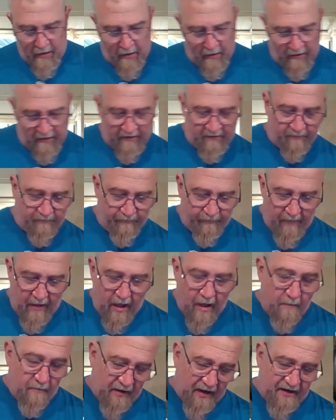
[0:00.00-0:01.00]
because
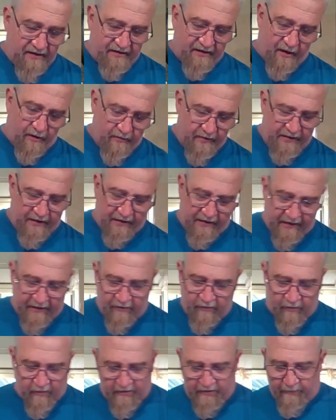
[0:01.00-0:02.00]
plates go in the
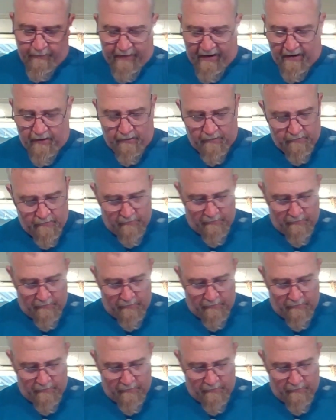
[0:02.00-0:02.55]
dishwasher better.